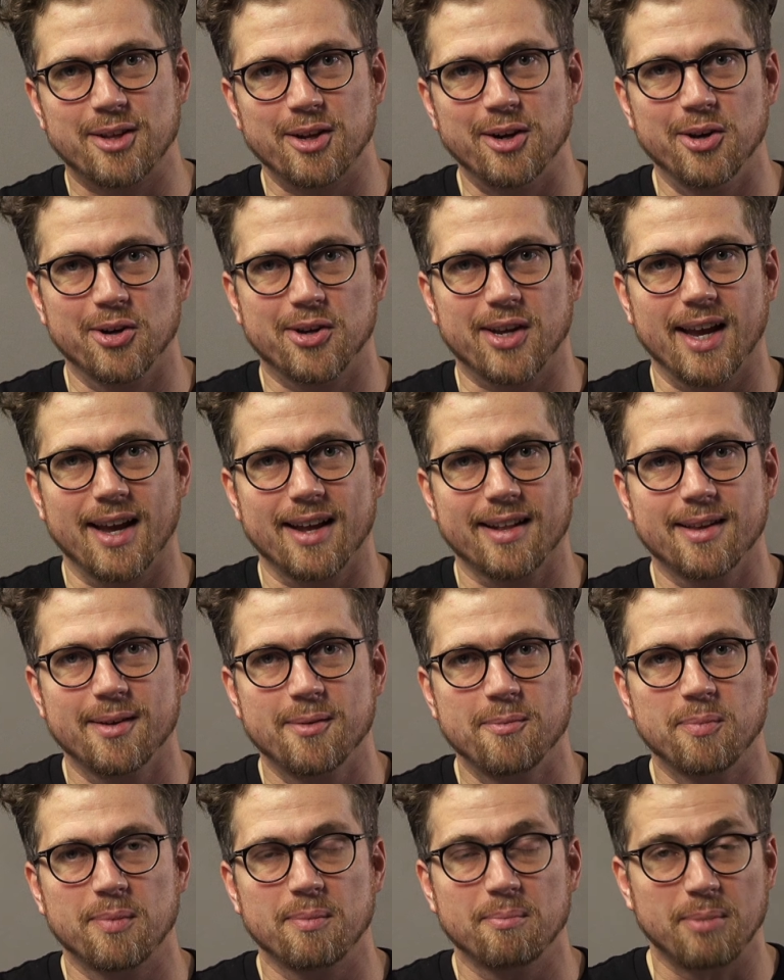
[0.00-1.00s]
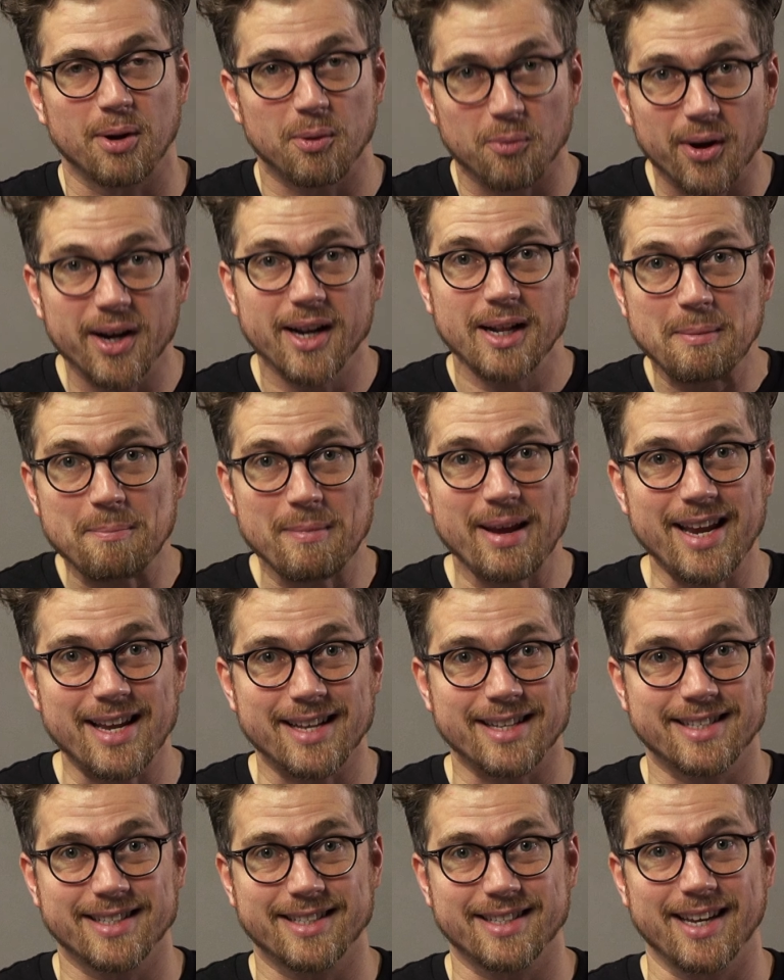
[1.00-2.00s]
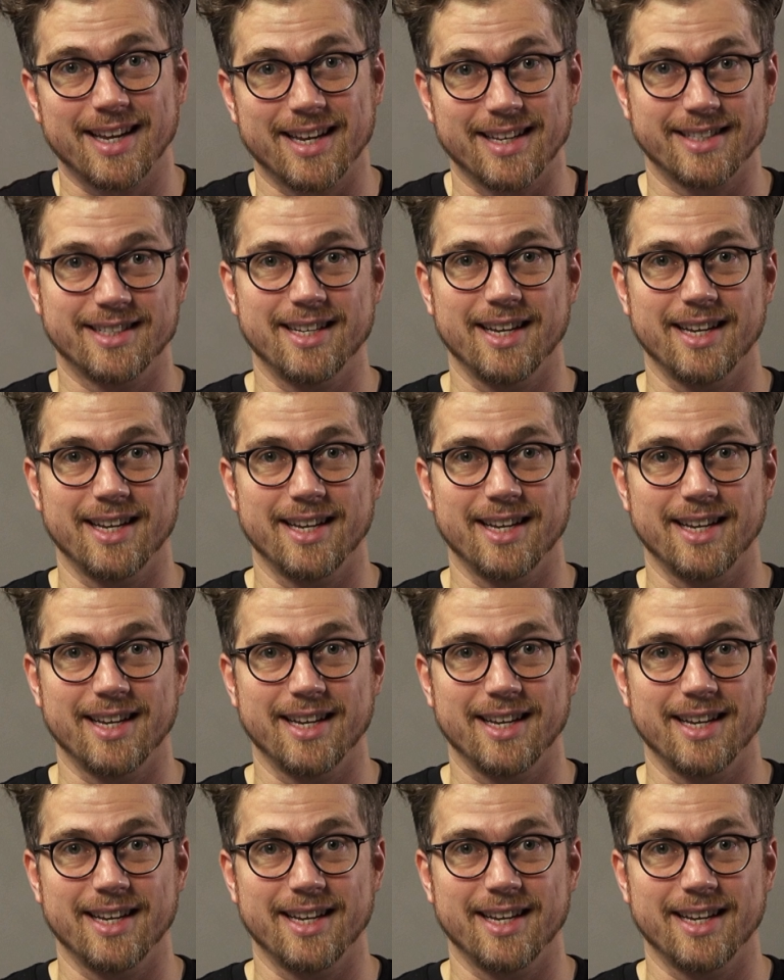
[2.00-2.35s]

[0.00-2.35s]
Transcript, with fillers: to look at, but what it means is